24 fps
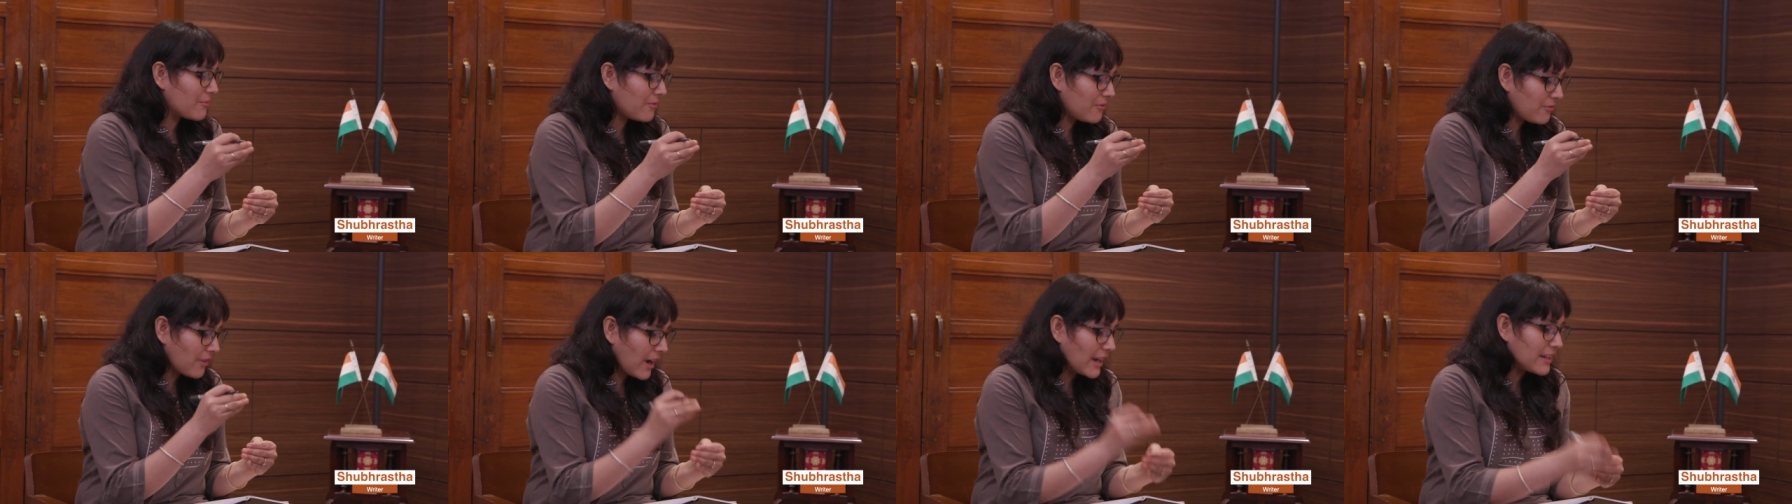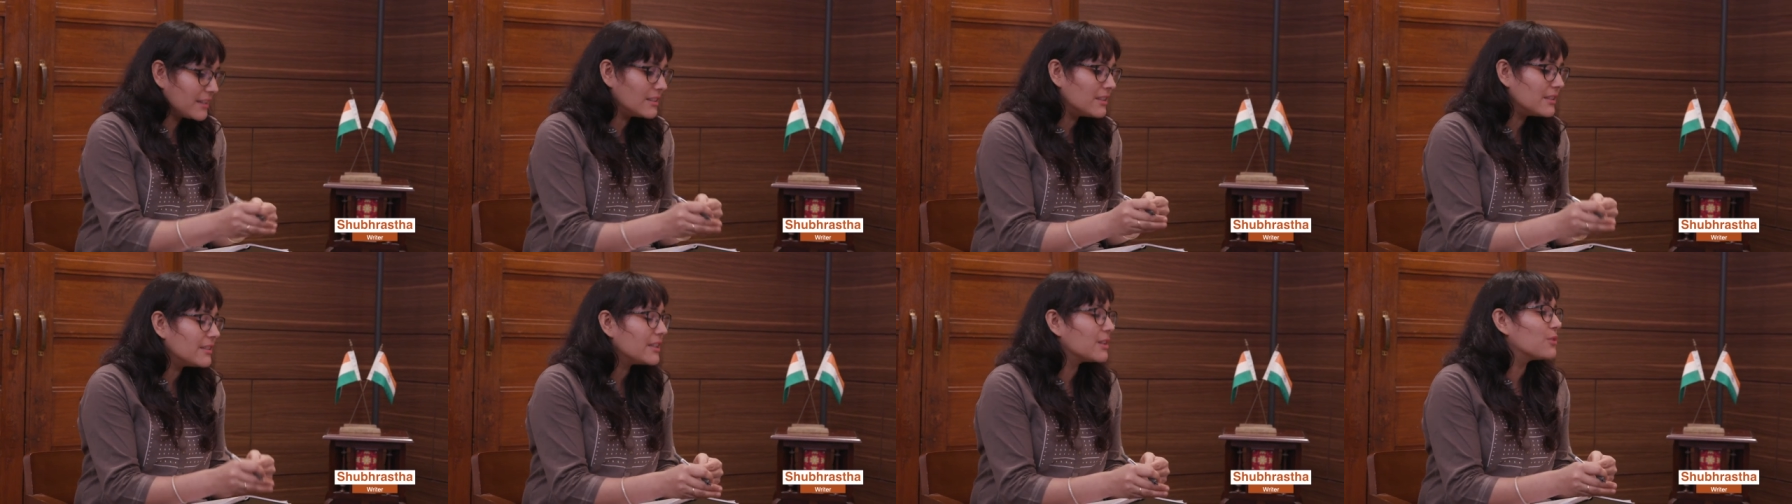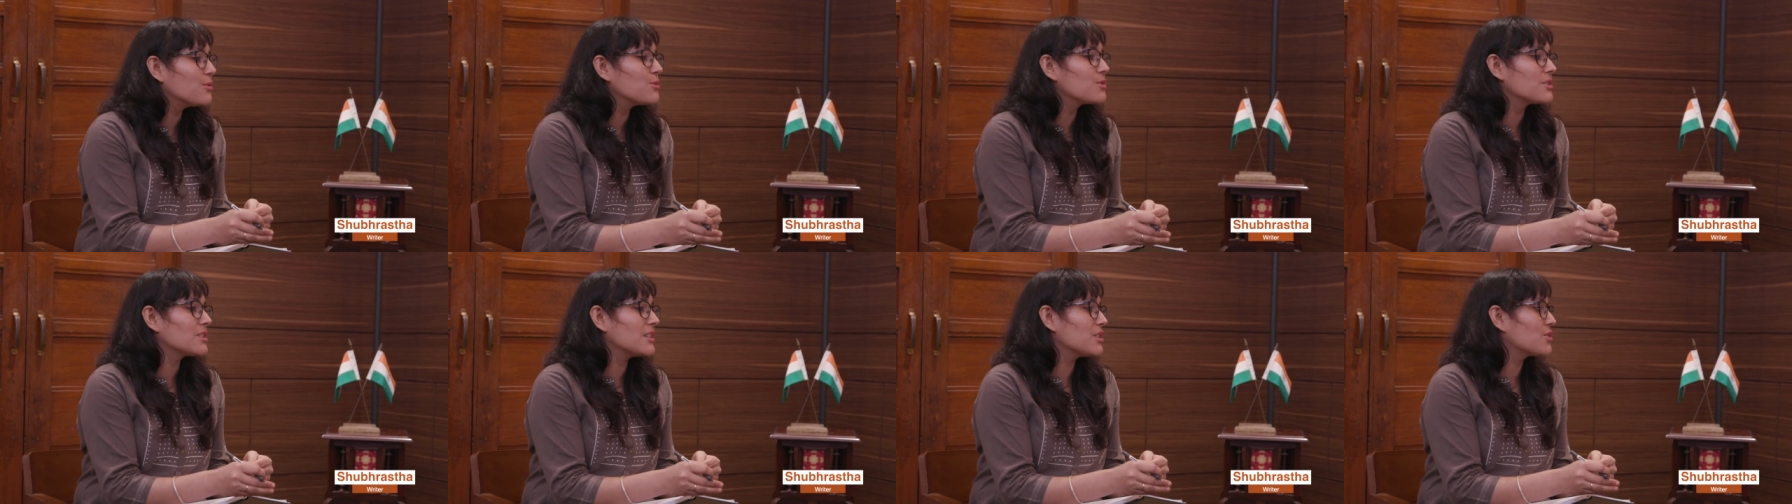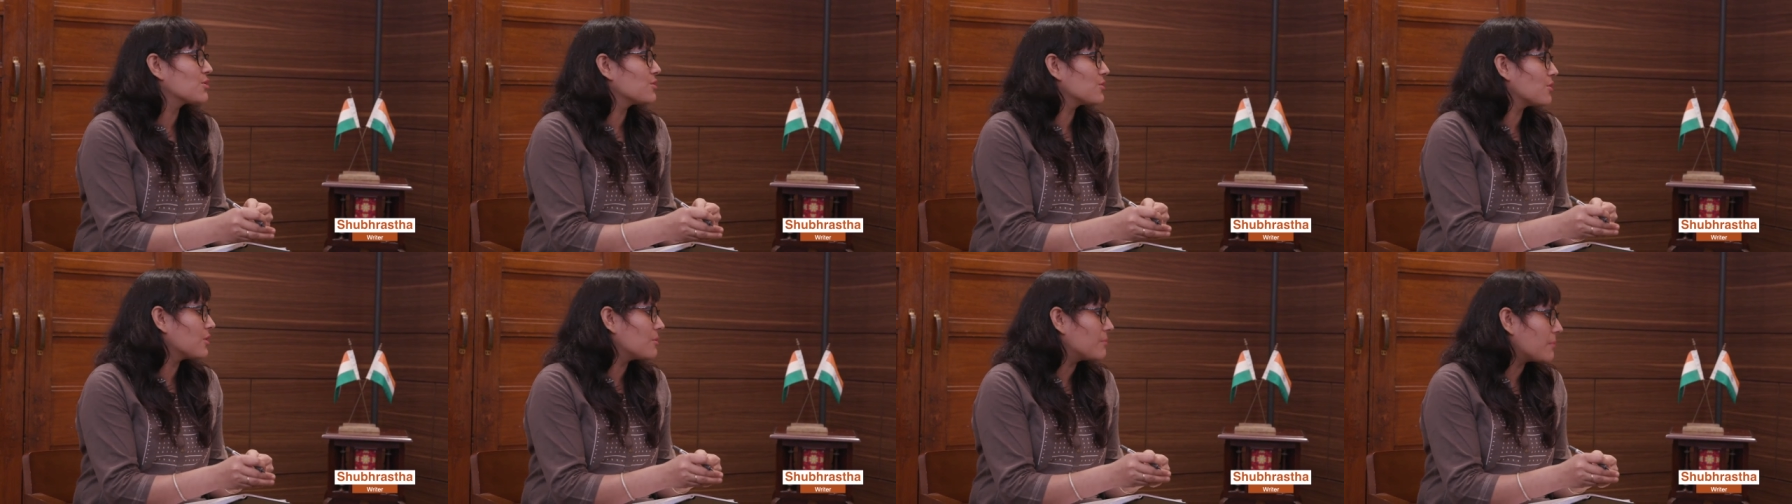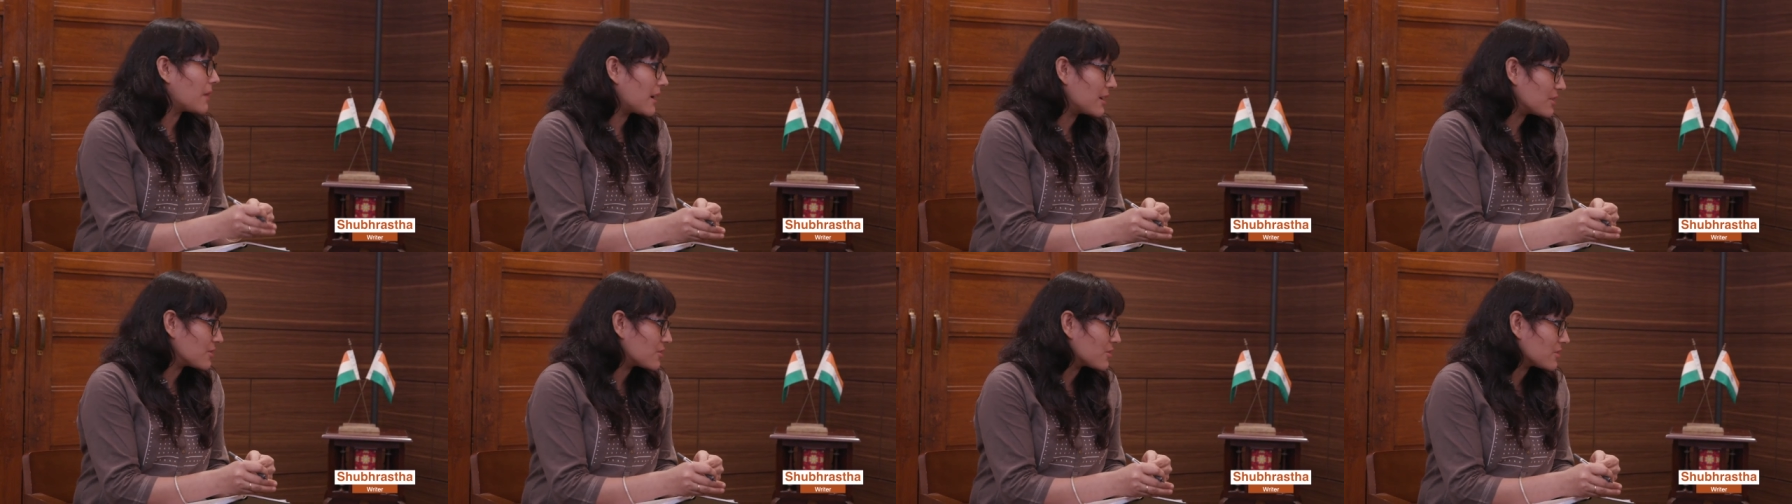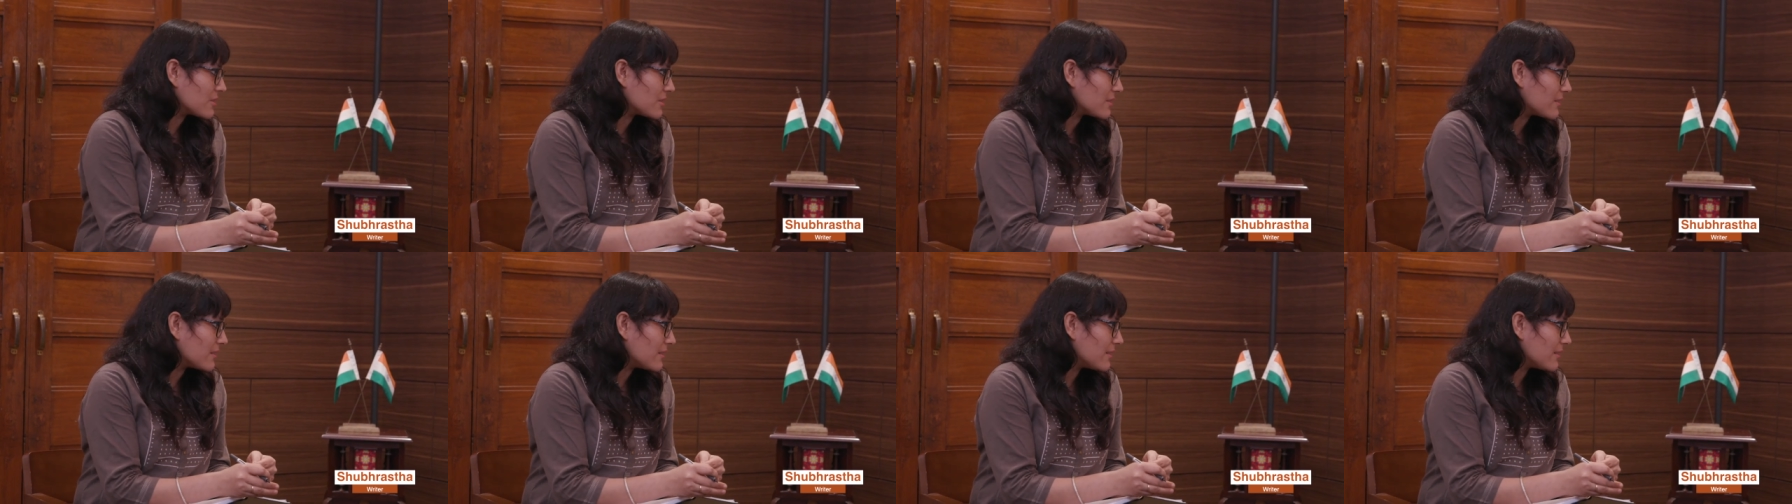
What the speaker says: final negotiation on partition?